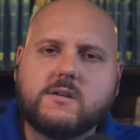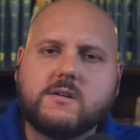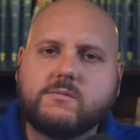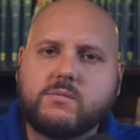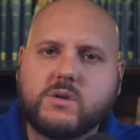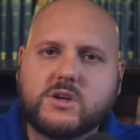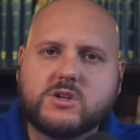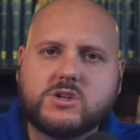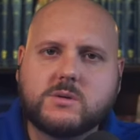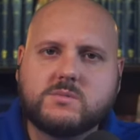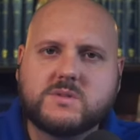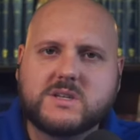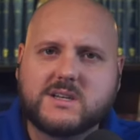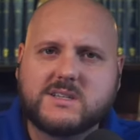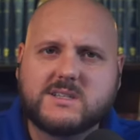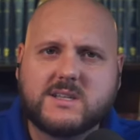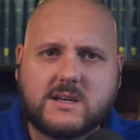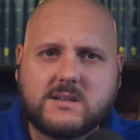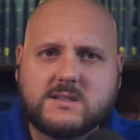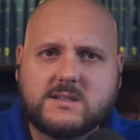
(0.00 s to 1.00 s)
of Bishops
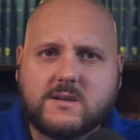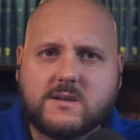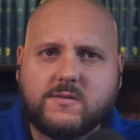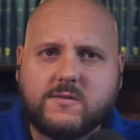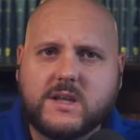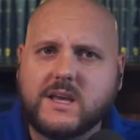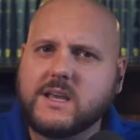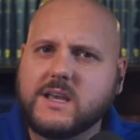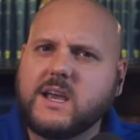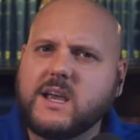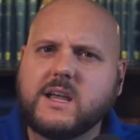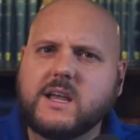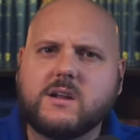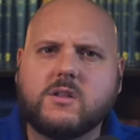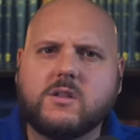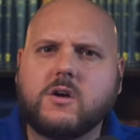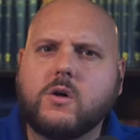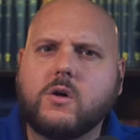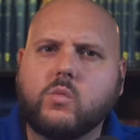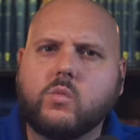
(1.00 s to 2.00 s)
extensively in
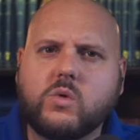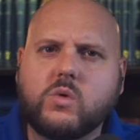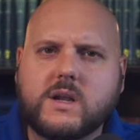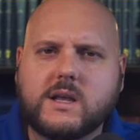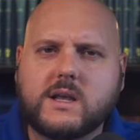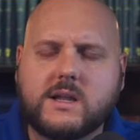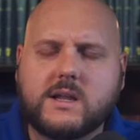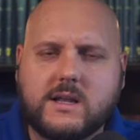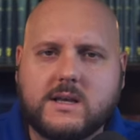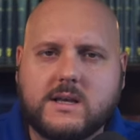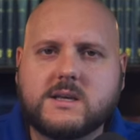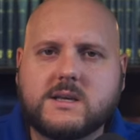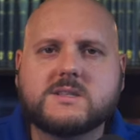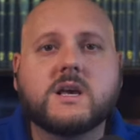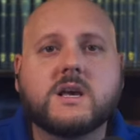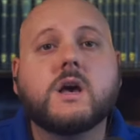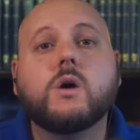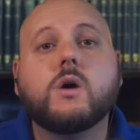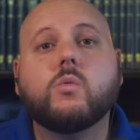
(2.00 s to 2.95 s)
canon law, what it is,